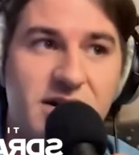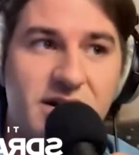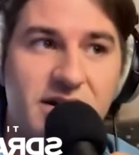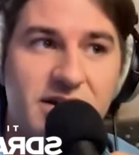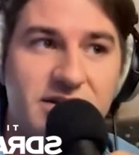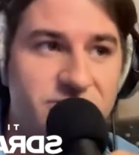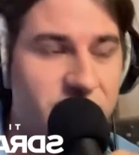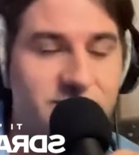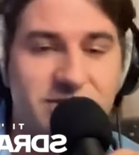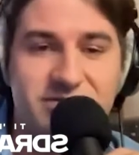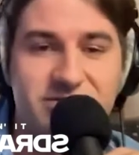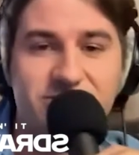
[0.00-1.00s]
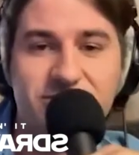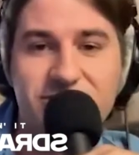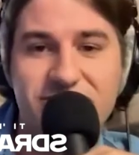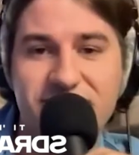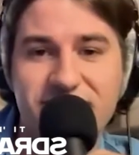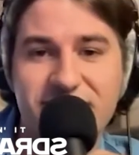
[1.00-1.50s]
i dropped out of
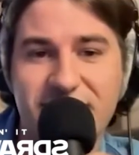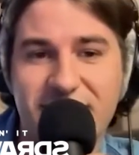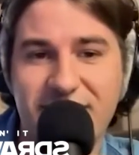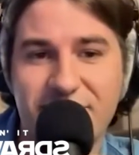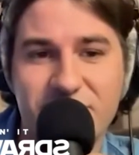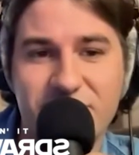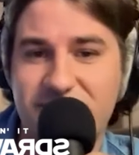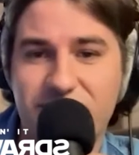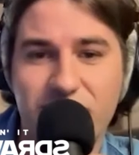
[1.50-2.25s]
school and was oh,